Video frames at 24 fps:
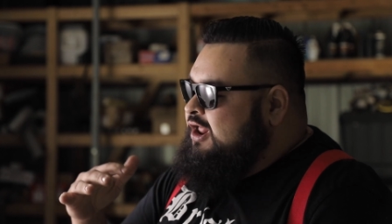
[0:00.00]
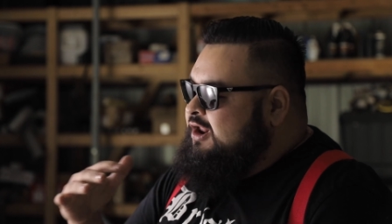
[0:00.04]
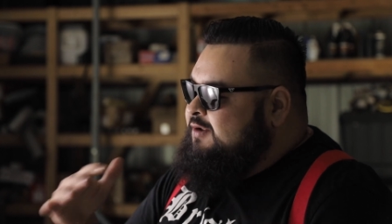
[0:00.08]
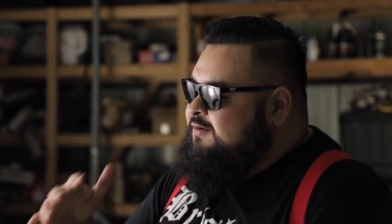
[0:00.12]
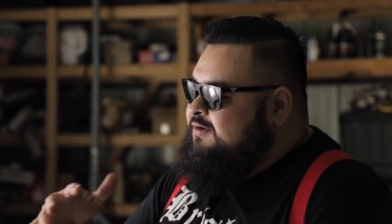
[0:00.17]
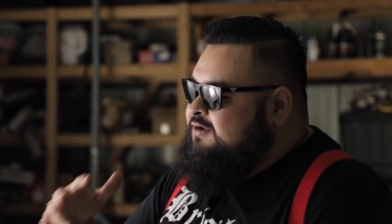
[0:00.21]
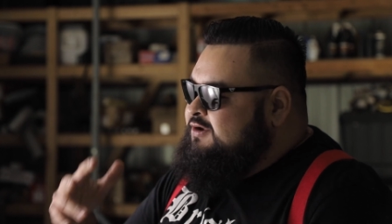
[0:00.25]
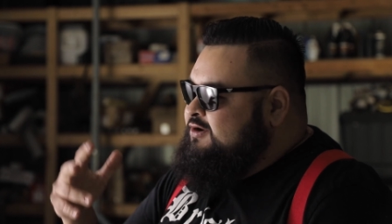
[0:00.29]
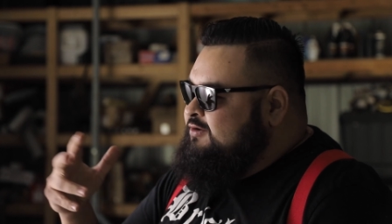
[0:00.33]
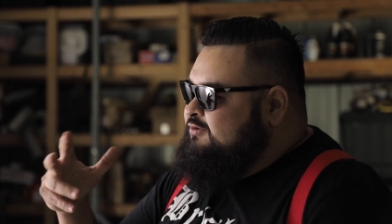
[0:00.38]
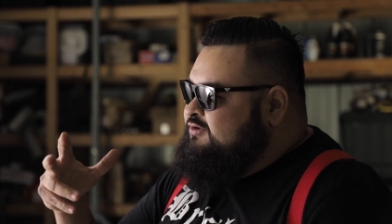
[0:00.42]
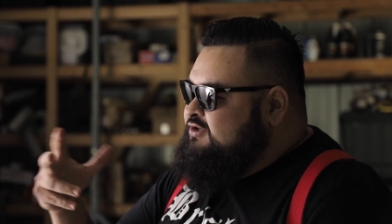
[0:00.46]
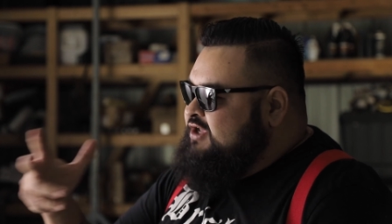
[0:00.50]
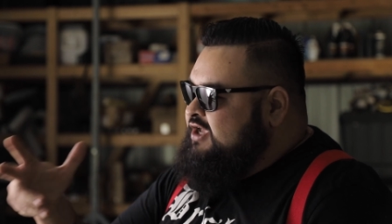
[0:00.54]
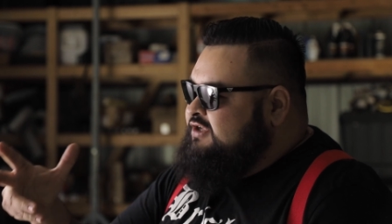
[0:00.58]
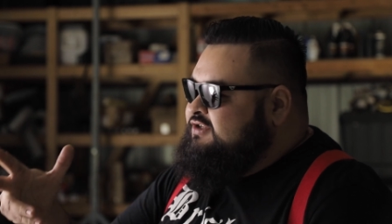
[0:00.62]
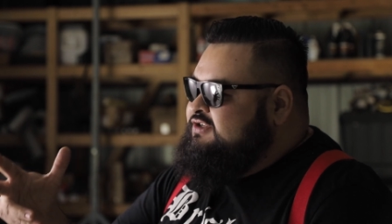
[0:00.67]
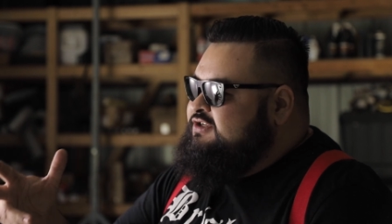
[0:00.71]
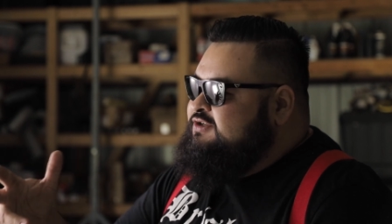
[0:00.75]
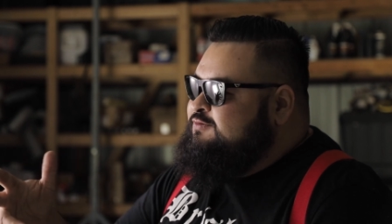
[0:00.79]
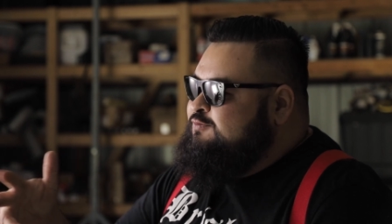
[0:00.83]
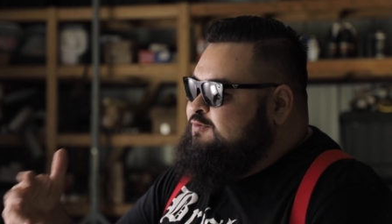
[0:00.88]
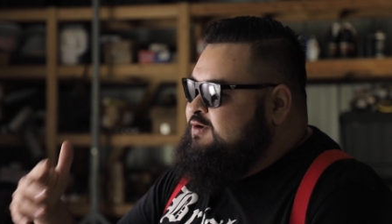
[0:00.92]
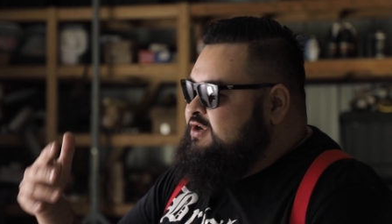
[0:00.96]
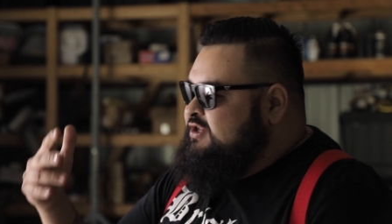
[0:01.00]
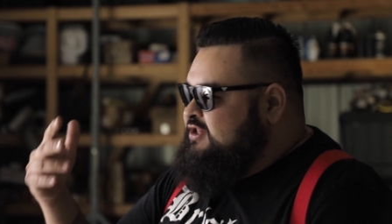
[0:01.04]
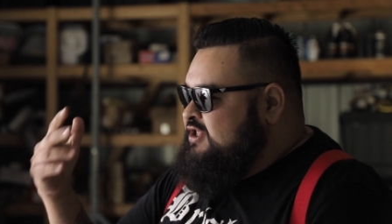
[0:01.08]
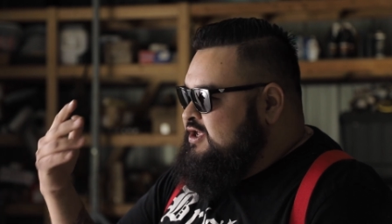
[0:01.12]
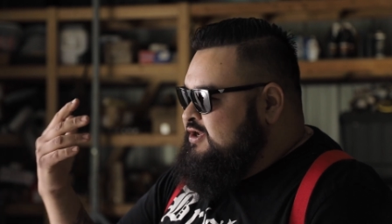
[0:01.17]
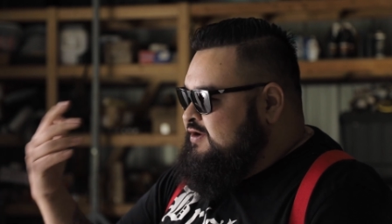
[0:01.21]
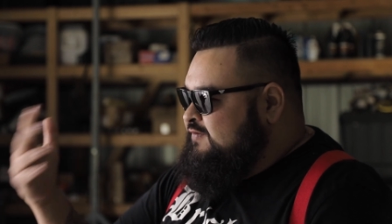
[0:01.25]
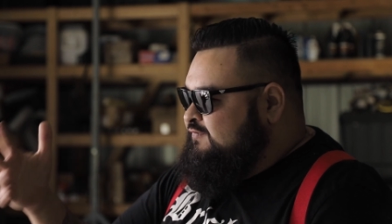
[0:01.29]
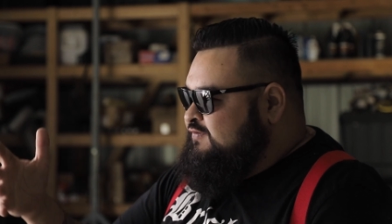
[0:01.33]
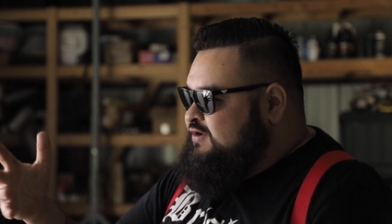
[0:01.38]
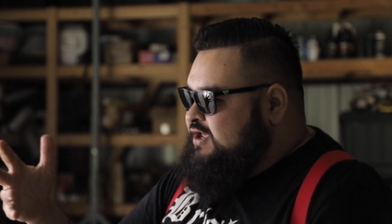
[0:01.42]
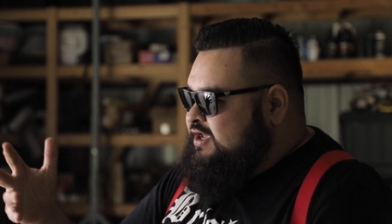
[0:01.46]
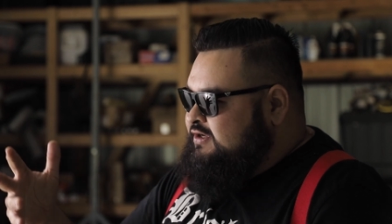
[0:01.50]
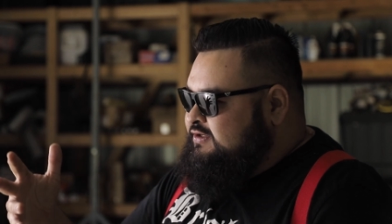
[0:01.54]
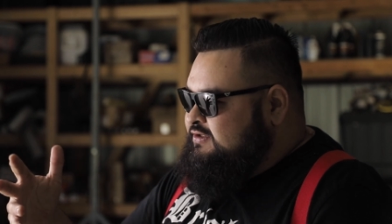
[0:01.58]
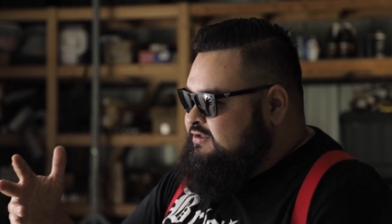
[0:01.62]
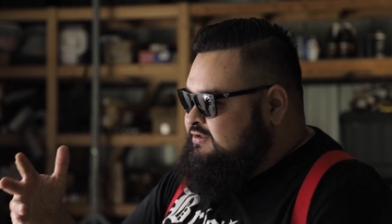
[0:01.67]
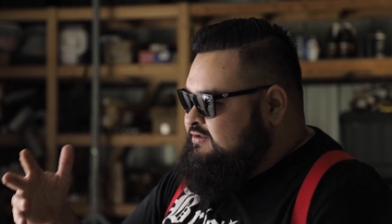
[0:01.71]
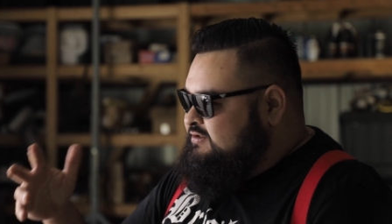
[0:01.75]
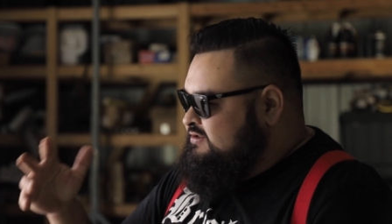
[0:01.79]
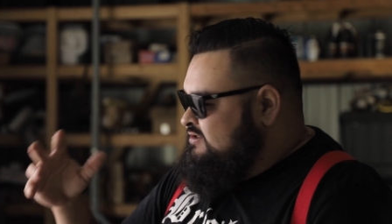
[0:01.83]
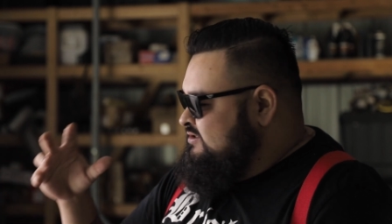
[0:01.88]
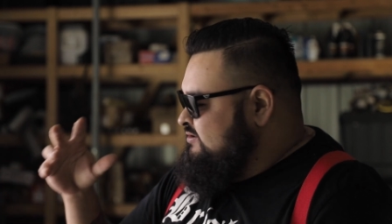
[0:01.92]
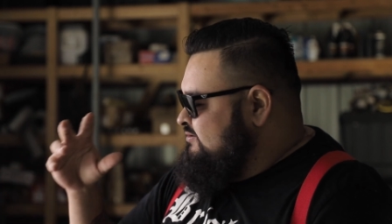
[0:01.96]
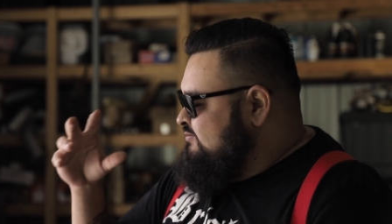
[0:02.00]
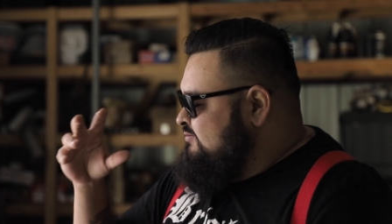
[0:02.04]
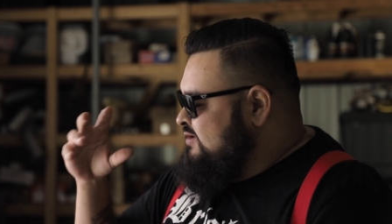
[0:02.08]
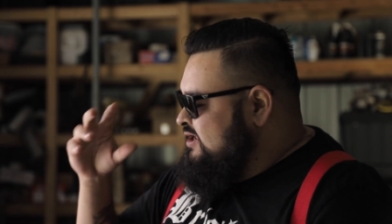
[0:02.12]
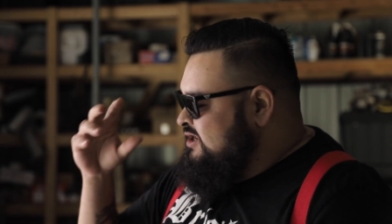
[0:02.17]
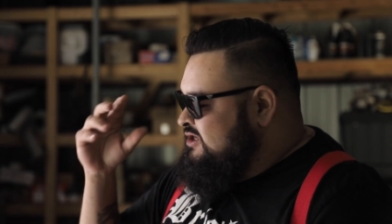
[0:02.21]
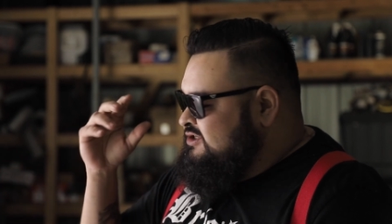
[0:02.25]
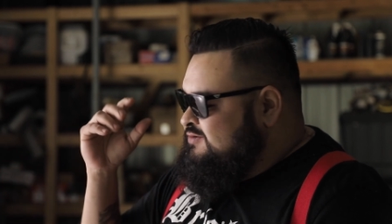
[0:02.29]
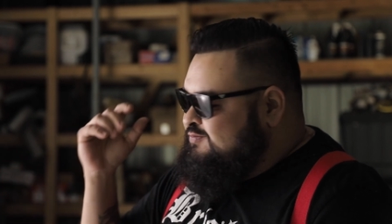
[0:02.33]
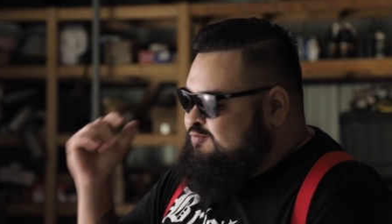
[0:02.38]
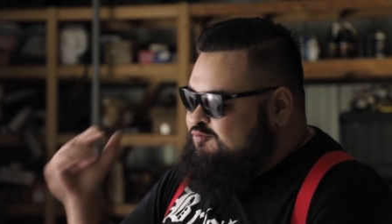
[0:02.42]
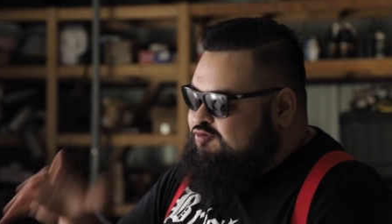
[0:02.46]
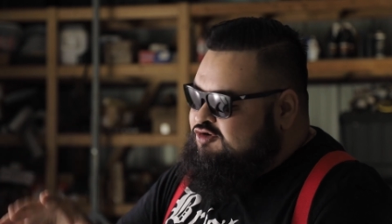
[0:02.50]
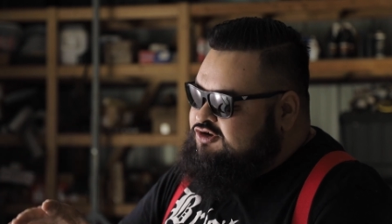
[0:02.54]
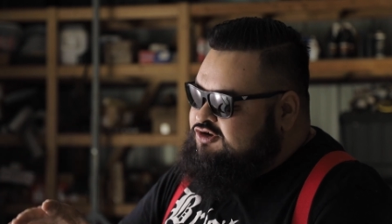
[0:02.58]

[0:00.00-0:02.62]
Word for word: a lot of, you know, Texas, we think of Texas and, and it's